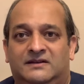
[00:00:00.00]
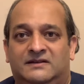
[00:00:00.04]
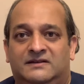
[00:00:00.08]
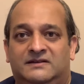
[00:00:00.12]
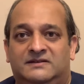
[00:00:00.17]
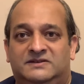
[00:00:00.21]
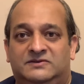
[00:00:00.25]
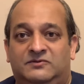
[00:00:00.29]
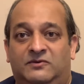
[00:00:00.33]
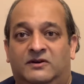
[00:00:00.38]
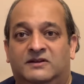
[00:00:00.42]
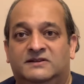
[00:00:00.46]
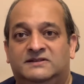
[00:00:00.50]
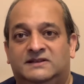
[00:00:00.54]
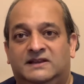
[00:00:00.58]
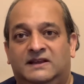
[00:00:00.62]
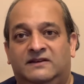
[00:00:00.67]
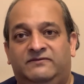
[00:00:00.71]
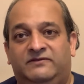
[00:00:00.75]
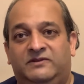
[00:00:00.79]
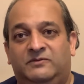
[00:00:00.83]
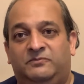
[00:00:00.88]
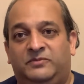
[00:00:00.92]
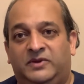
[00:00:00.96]
to ask if
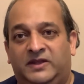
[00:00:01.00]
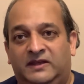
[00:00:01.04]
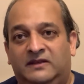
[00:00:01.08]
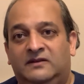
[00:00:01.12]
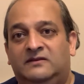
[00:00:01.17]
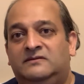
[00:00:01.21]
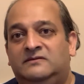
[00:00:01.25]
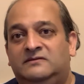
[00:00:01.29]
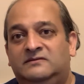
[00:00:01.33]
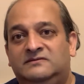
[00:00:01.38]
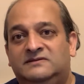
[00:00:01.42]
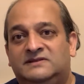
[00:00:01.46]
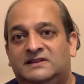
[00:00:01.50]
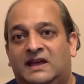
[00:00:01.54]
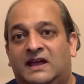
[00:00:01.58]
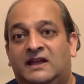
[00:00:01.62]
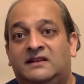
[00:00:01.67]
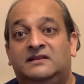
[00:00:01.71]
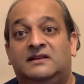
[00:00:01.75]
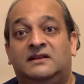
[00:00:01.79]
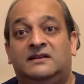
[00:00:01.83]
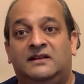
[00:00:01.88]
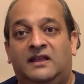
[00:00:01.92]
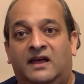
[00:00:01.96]
the pills and
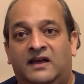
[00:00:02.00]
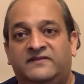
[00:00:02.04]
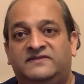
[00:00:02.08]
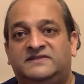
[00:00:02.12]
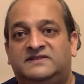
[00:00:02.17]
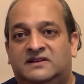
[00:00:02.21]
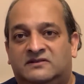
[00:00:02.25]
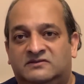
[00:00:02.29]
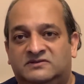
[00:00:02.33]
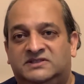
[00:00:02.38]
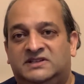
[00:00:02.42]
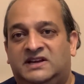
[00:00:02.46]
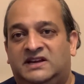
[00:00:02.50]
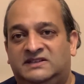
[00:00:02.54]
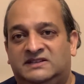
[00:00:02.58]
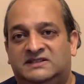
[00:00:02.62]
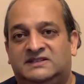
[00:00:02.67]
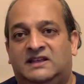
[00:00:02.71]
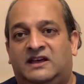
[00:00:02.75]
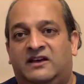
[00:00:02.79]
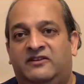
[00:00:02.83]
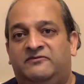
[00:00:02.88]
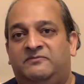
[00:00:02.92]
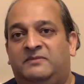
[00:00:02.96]
the lifestyle changes that
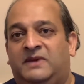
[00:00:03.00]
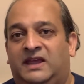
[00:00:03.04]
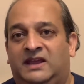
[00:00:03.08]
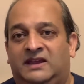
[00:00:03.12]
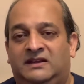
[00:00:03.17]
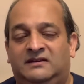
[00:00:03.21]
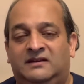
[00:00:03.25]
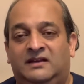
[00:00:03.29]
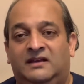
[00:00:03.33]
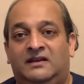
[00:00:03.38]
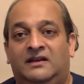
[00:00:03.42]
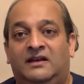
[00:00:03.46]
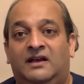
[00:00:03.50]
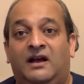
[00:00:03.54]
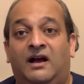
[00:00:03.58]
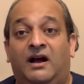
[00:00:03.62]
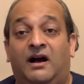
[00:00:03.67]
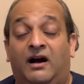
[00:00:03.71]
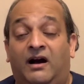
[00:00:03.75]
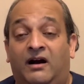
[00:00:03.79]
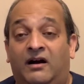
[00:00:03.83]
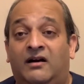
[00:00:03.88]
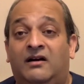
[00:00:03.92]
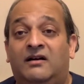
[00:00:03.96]
I've made,
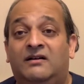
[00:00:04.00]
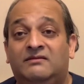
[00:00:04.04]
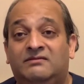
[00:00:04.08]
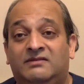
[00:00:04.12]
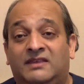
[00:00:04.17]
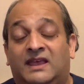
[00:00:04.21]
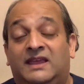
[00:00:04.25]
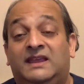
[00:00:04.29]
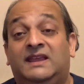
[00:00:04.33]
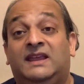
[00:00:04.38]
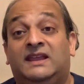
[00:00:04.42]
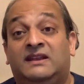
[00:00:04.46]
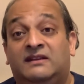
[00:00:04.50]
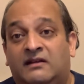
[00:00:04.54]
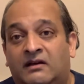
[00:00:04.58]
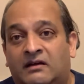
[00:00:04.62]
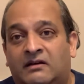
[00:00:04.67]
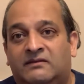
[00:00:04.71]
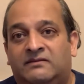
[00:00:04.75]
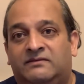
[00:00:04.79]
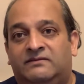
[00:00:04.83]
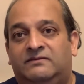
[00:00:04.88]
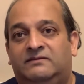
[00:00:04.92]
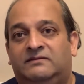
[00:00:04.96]
are they
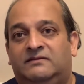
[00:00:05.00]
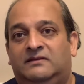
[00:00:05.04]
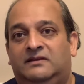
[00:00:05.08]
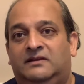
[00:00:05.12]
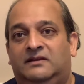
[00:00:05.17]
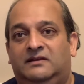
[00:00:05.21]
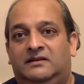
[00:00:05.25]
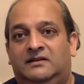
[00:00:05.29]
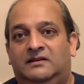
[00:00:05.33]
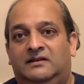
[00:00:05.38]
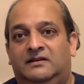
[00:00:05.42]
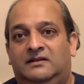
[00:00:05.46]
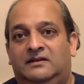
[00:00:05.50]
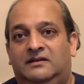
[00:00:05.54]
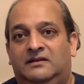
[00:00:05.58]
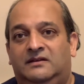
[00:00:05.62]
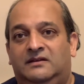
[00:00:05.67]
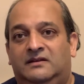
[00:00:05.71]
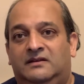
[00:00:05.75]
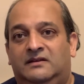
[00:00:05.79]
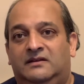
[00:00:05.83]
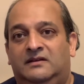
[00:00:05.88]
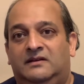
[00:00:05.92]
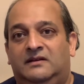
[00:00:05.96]
enough?
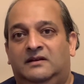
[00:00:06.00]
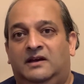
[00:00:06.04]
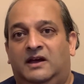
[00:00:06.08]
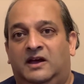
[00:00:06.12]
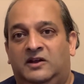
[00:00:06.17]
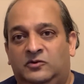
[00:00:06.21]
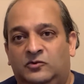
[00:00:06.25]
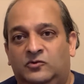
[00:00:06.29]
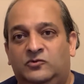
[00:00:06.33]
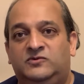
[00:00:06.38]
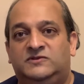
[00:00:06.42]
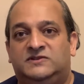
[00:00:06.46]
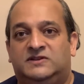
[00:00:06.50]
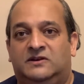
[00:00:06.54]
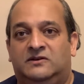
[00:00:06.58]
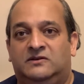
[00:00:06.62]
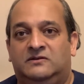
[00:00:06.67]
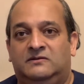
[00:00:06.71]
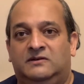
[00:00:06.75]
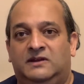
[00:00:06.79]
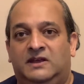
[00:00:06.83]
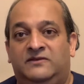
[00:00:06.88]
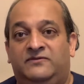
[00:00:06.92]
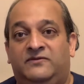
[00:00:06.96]
And also,
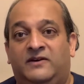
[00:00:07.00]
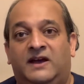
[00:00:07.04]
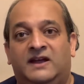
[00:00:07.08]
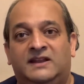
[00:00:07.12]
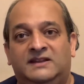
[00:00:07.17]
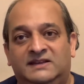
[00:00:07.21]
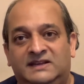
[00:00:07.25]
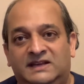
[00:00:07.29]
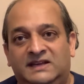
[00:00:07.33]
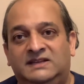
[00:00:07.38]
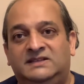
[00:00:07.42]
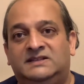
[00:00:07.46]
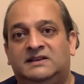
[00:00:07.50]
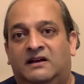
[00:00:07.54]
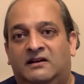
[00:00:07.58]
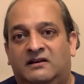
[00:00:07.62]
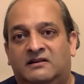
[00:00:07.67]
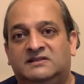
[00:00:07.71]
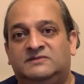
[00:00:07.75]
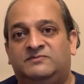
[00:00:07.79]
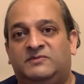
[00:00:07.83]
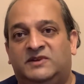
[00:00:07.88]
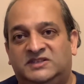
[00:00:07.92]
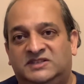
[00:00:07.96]
if I need to
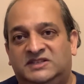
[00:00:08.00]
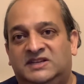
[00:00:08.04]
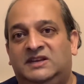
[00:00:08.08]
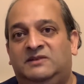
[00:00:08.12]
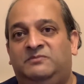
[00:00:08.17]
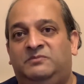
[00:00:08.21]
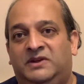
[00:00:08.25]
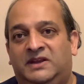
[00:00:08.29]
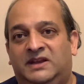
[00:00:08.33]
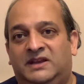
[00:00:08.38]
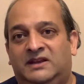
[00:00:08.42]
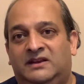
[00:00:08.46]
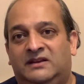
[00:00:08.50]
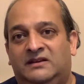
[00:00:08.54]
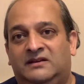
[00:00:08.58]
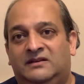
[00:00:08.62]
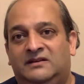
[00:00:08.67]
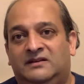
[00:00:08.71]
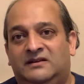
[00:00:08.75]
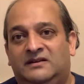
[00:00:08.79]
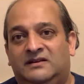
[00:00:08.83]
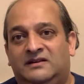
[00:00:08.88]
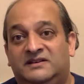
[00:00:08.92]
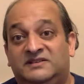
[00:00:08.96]
ask my GP
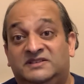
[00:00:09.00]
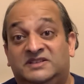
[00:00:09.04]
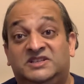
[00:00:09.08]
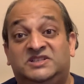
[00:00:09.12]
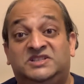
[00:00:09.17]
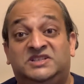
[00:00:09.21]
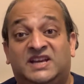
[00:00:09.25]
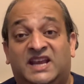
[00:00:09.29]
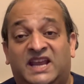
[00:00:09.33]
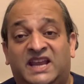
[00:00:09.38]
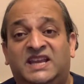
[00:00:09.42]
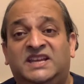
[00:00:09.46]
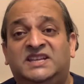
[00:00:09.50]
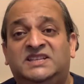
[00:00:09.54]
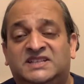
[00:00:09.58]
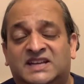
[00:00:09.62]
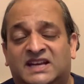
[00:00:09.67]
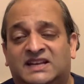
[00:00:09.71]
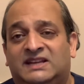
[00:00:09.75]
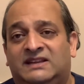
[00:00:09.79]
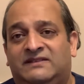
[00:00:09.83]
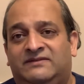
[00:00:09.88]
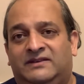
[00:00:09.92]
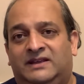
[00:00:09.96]
to change
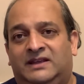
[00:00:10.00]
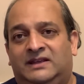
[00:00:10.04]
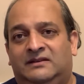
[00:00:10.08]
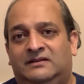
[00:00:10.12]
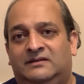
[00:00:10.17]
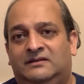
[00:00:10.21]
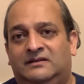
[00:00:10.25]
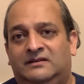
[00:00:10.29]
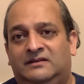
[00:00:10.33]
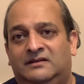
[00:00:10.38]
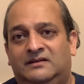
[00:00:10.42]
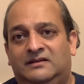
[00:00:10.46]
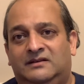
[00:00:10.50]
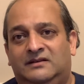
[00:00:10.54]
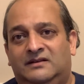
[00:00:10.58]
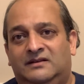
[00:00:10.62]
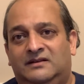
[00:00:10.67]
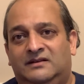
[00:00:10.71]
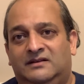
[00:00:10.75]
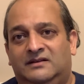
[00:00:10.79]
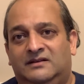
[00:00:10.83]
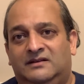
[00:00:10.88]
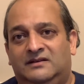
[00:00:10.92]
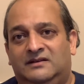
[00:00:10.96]
anything
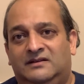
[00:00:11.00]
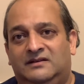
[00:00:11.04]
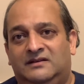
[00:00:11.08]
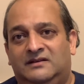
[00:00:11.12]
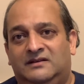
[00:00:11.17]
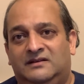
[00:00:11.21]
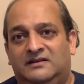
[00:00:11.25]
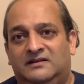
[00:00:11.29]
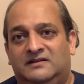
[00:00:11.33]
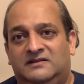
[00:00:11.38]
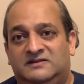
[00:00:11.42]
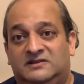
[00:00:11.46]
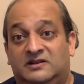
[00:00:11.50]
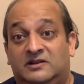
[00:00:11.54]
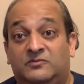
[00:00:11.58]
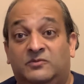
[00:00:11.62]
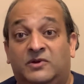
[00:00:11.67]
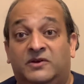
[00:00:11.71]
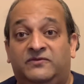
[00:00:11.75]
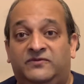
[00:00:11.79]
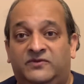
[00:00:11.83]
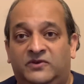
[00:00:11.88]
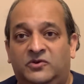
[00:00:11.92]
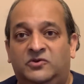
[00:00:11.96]
so that my
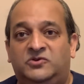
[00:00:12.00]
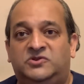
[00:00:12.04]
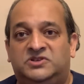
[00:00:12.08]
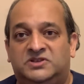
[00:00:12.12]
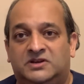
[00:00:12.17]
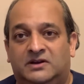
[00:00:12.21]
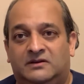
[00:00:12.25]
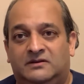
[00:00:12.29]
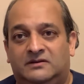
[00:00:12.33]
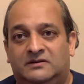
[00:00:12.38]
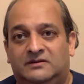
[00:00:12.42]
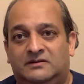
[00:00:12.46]
future